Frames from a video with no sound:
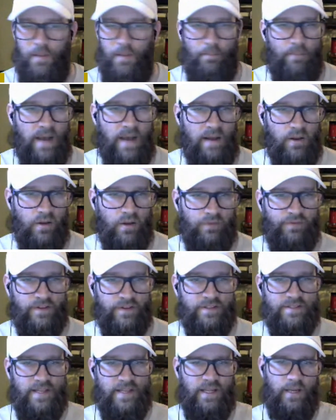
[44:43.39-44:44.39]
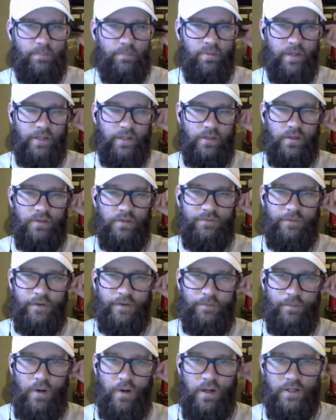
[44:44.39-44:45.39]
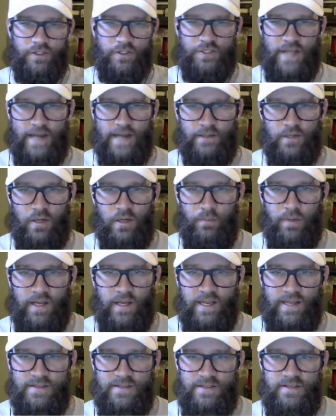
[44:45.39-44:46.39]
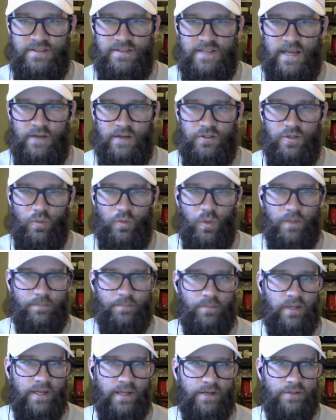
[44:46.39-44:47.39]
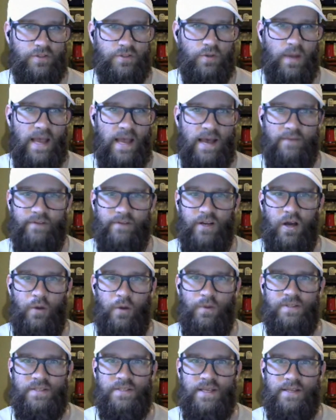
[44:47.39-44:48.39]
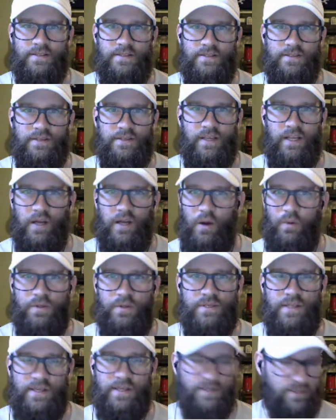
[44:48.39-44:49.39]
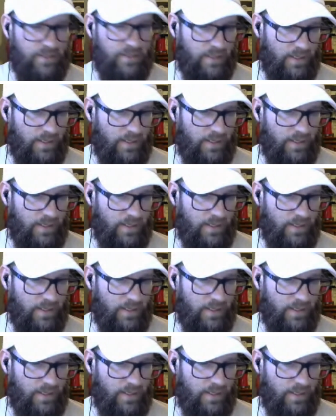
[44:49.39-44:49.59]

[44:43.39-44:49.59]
Paulo Fonseca played good football at Shakhtar, but I guess it's down to what players you have. It always is. It always is.